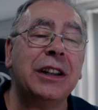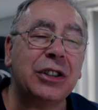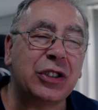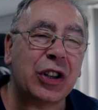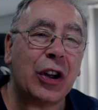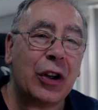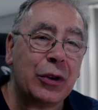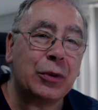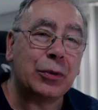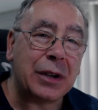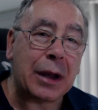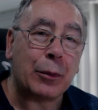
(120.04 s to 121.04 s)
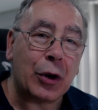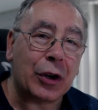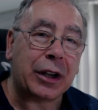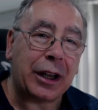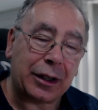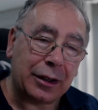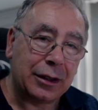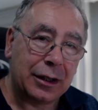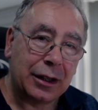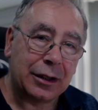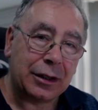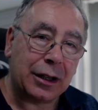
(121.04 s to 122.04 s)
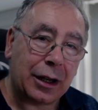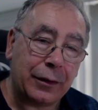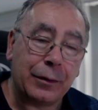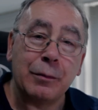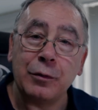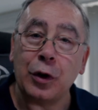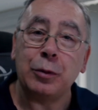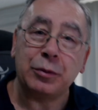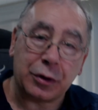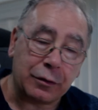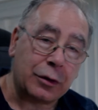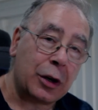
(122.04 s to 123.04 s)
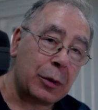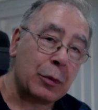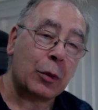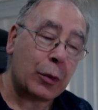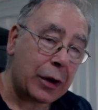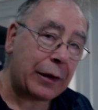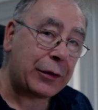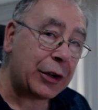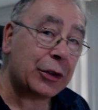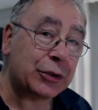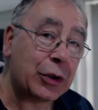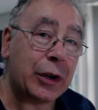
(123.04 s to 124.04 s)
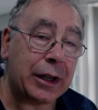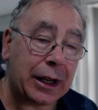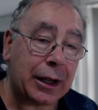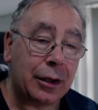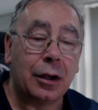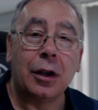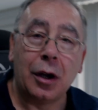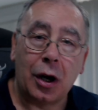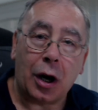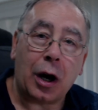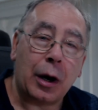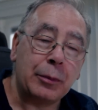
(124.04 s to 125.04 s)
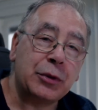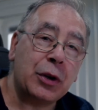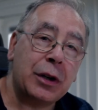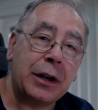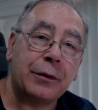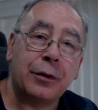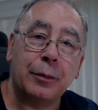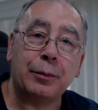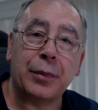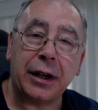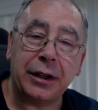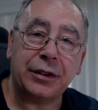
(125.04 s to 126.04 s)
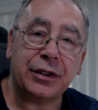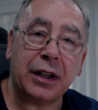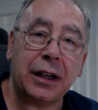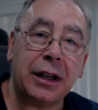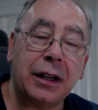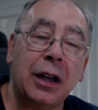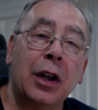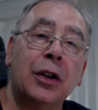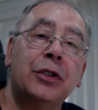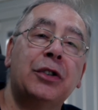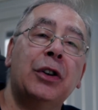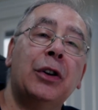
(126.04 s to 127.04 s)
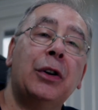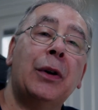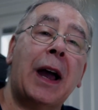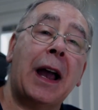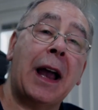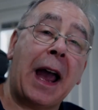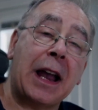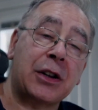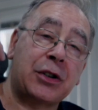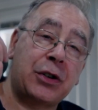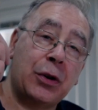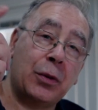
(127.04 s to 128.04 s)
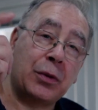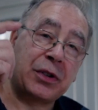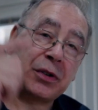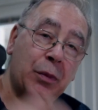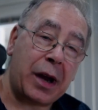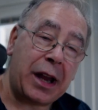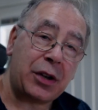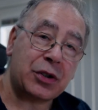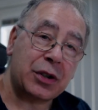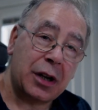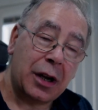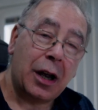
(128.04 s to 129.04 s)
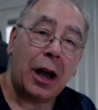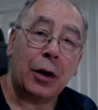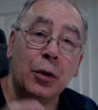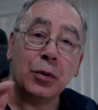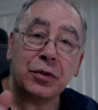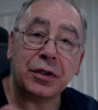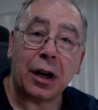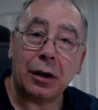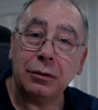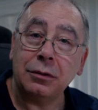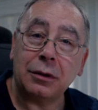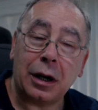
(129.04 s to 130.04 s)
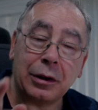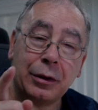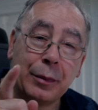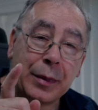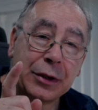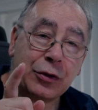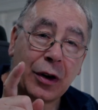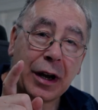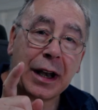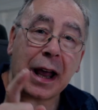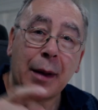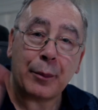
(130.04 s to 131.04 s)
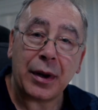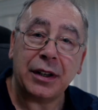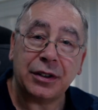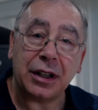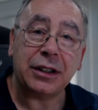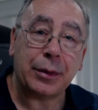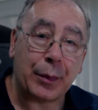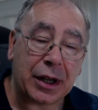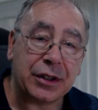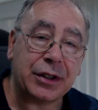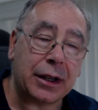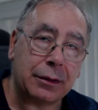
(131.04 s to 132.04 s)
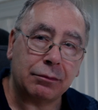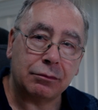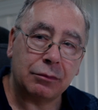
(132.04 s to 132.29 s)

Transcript: internal networking, you know, from room to room or wherever you're doing it. I'm doing it from PC to actual switch. And also, I'm going to be trying out PC to PC.